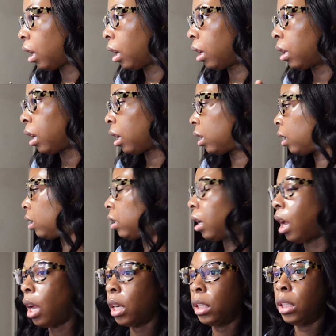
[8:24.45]
and I need
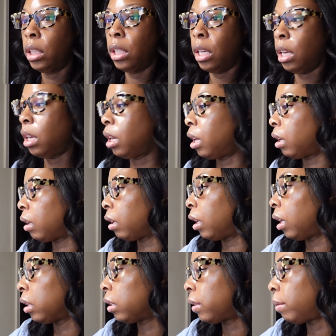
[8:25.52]
to actually
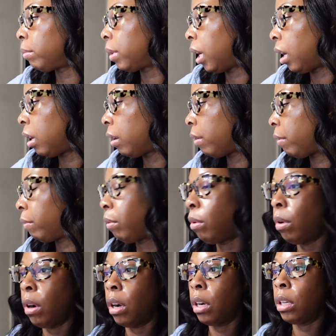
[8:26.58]
get some data
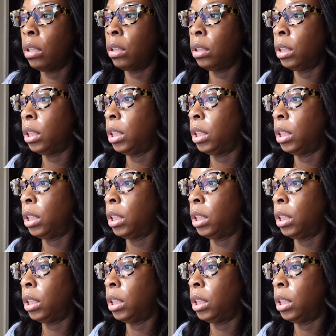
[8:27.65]
for